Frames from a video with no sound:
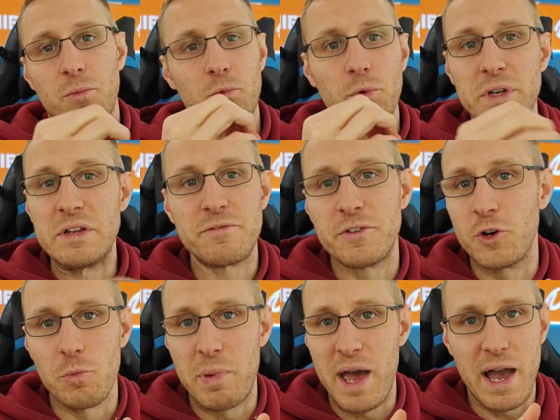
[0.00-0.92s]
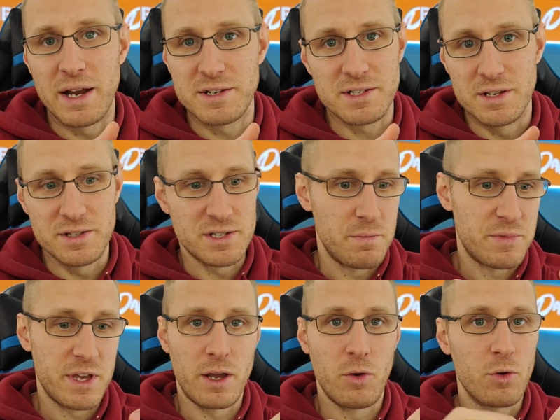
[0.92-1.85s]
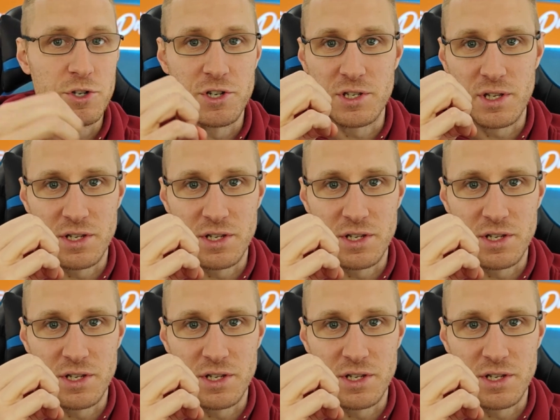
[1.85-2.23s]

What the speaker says: refill packs on something or just